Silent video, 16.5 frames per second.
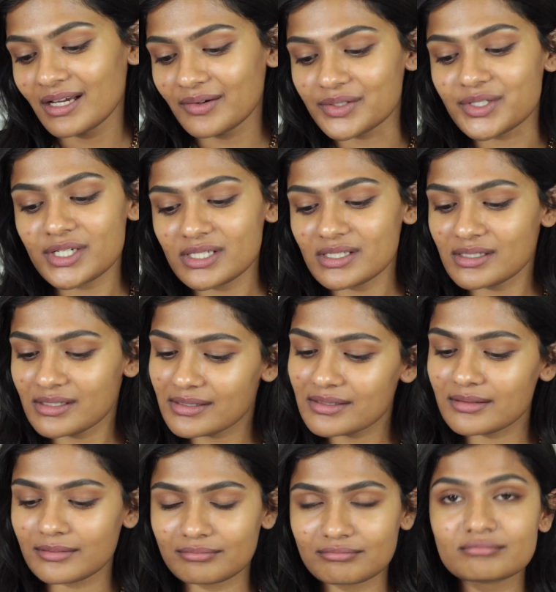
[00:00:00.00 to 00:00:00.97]
which
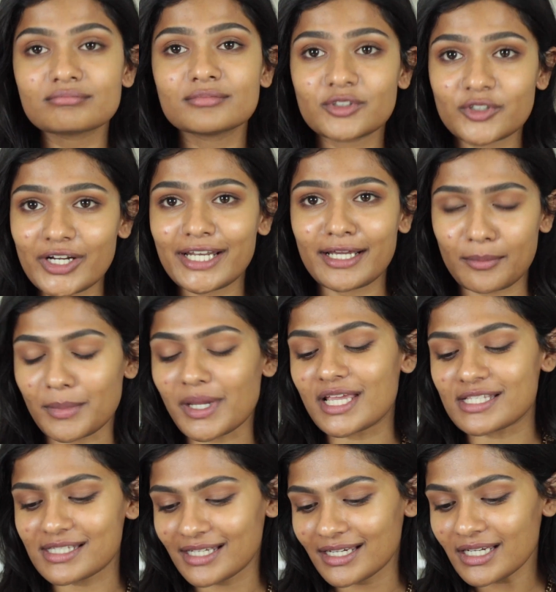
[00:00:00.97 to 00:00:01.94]
is really
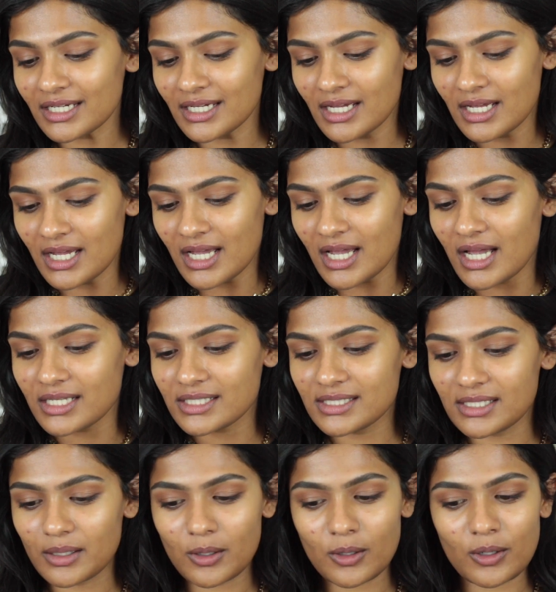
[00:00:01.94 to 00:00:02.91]
amazing.
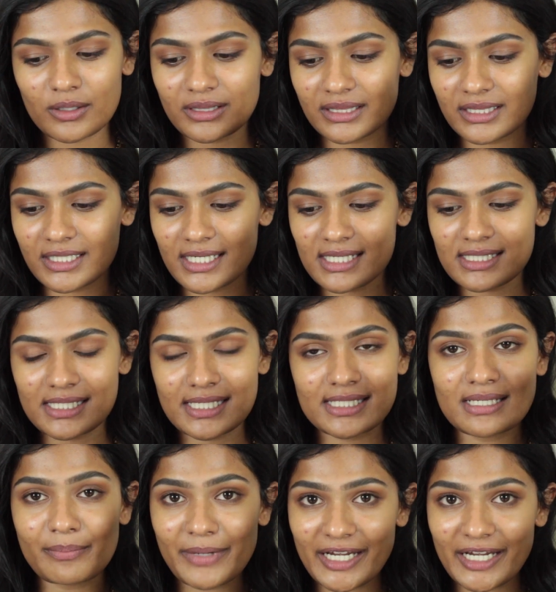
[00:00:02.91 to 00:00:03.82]
So this is a